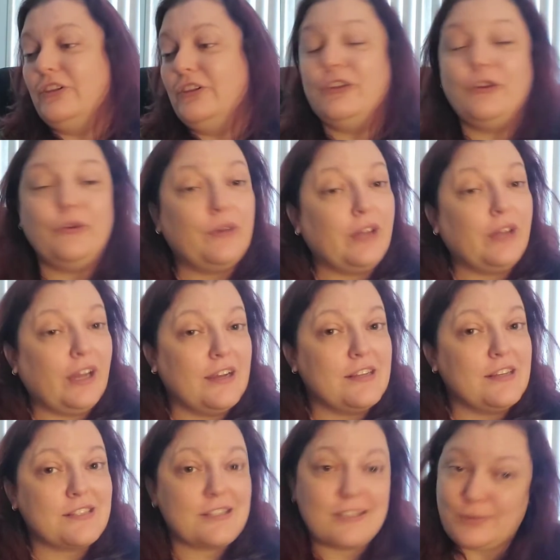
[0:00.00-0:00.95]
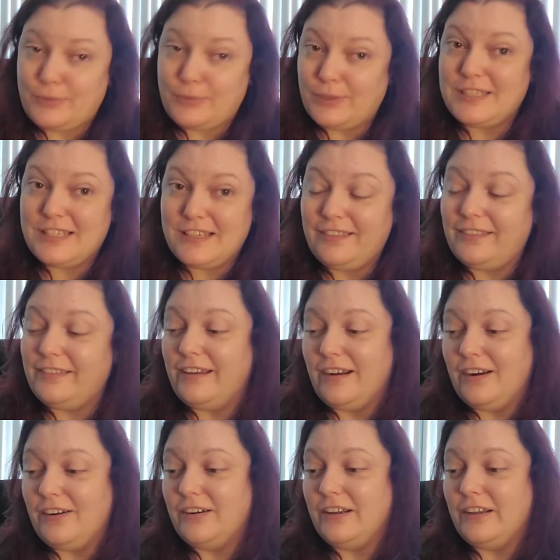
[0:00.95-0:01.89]
Luke asks what's in
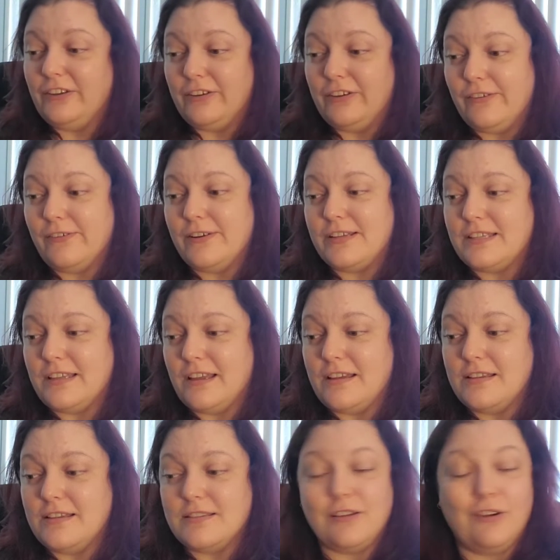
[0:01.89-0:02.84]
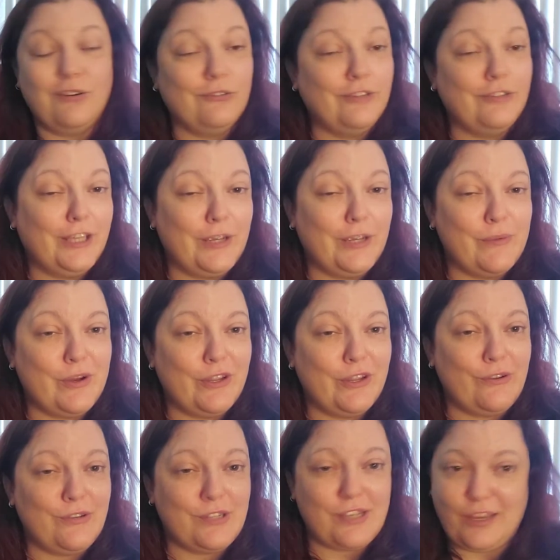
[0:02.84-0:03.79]
there, and Yoda says, "Only
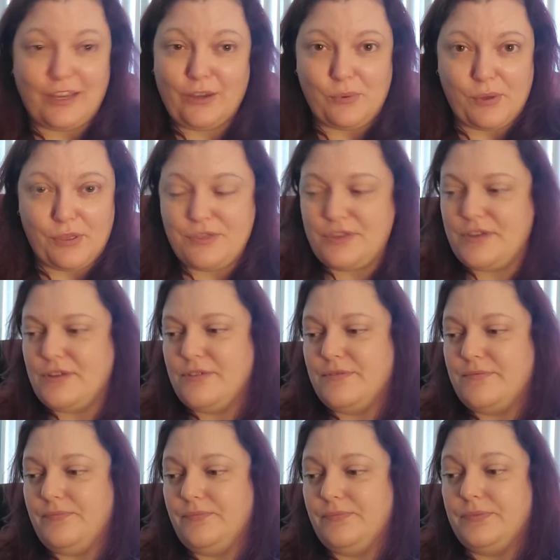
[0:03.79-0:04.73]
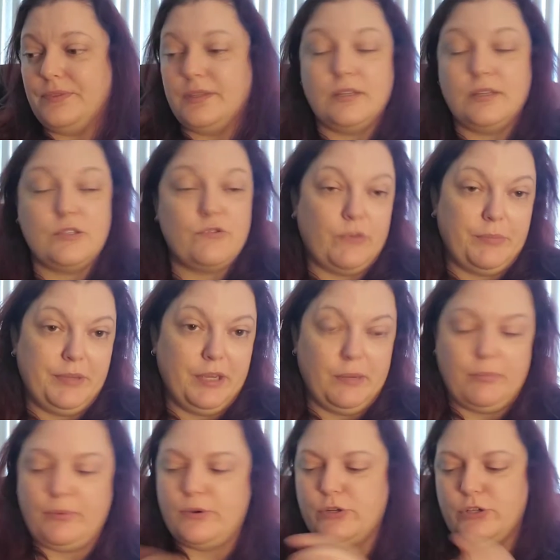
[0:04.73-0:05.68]
what you take with you." It's from
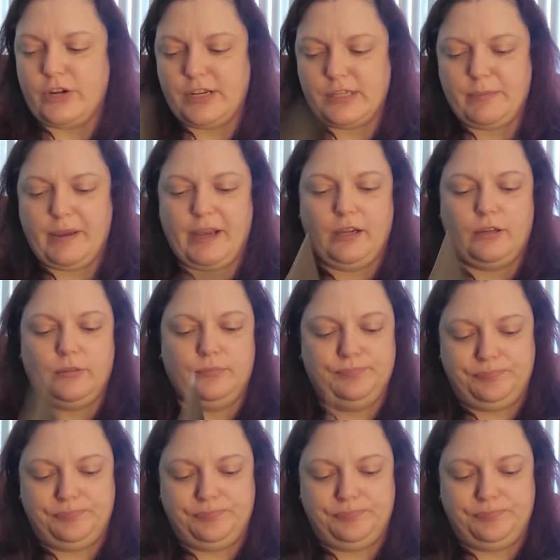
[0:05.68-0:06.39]
The Emperor Strikes Back.